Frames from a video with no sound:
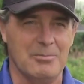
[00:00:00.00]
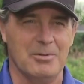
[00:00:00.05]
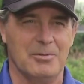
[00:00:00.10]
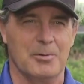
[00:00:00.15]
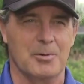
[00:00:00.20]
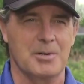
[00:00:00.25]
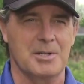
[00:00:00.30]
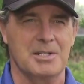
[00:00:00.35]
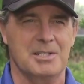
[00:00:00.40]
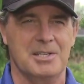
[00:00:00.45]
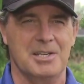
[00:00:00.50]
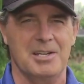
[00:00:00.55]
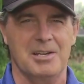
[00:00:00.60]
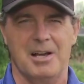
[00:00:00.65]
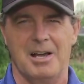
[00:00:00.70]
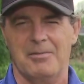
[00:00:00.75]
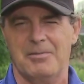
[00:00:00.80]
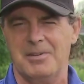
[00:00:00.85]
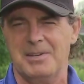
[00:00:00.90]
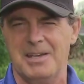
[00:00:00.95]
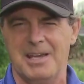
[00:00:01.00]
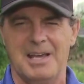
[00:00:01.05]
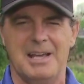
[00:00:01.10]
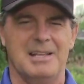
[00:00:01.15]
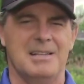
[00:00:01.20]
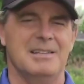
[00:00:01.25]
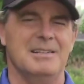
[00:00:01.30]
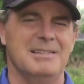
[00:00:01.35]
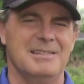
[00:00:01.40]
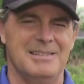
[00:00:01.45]
before you tee off. And
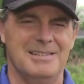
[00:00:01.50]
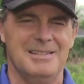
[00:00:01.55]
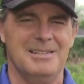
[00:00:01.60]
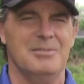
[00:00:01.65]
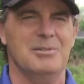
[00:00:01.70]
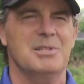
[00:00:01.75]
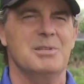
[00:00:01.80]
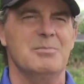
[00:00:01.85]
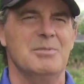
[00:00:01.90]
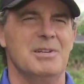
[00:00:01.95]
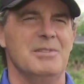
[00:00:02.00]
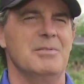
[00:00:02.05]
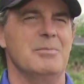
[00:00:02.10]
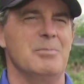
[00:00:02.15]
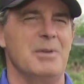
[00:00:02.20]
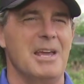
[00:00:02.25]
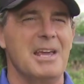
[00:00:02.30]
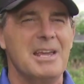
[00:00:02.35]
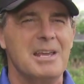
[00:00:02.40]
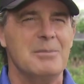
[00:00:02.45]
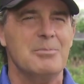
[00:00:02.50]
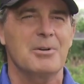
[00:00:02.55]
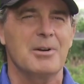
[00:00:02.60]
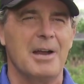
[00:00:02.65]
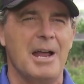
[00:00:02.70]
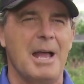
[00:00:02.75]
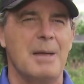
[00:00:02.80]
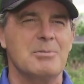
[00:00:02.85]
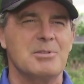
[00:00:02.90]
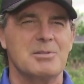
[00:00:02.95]
yeah, you know, it's a bit of a pain,
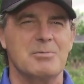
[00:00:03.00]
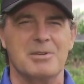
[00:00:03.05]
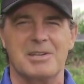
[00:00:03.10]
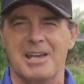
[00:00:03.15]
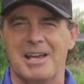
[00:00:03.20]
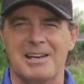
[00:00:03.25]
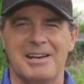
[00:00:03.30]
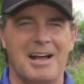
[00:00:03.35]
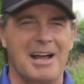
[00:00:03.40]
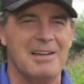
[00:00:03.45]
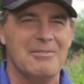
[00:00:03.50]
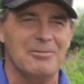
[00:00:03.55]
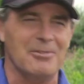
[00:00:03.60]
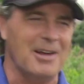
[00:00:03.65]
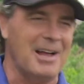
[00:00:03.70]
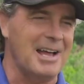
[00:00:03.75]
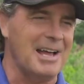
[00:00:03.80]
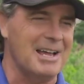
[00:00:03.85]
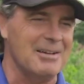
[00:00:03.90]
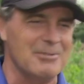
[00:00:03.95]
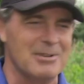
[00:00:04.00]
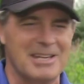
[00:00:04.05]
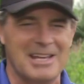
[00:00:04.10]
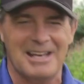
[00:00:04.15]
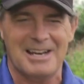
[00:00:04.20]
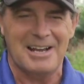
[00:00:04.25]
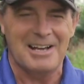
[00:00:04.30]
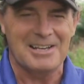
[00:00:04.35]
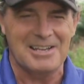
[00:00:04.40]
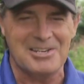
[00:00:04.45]
perhaps. We can't high five. We
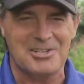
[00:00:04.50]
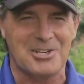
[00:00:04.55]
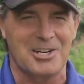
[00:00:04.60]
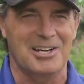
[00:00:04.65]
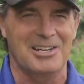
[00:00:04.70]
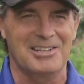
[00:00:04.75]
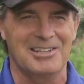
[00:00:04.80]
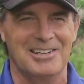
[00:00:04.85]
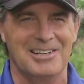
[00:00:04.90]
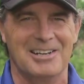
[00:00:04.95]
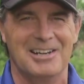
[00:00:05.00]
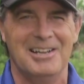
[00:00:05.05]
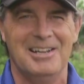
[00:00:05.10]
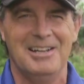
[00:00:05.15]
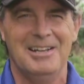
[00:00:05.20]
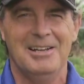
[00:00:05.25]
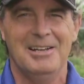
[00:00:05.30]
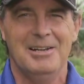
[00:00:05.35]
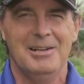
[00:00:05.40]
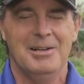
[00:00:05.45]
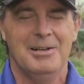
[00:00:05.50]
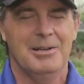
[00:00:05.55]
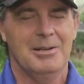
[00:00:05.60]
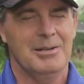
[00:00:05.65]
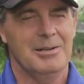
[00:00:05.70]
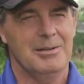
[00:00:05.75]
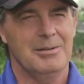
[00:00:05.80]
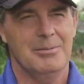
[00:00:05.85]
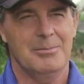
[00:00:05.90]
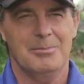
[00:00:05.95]
can't hug each other.
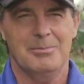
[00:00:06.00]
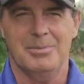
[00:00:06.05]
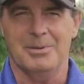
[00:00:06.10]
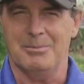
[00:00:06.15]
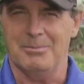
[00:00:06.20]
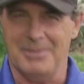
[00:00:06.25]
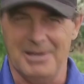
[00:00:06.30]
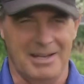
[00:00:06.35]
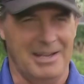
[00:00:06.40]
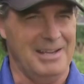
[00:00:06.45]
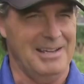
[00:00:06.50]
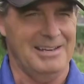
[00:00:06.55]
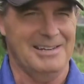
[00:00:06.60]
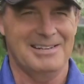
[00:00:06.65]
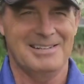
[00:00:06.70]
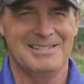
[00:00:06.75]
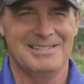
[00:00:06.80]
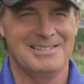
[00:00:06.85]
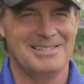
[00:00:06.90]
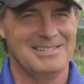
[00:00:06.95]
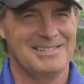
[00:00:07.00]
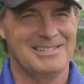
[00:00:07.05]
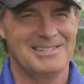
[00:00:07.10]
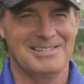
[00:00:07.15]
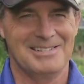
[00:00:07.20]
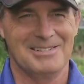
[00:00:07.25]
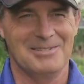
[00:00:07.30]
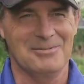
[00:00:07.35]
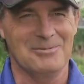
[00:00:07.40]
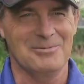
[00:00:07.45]
But man,
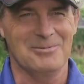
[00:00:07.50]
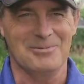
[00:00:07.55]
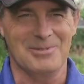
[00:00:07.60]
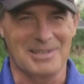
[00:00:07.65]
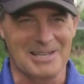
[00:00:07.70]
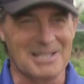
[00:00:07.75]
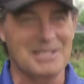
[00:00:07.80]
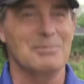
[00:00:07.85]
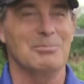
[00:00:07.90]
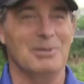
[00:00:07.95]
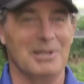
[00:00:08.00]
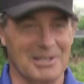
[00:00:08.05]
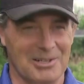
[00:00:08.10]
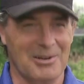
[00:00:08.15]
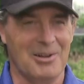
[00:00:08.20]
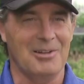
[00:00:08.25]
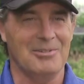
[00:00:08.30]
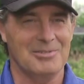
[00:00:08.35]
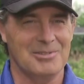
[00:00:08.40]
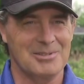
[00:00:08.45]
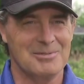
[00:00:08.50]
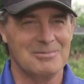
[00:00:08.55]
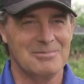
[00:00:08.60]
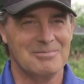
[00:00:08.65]
we get to play golf.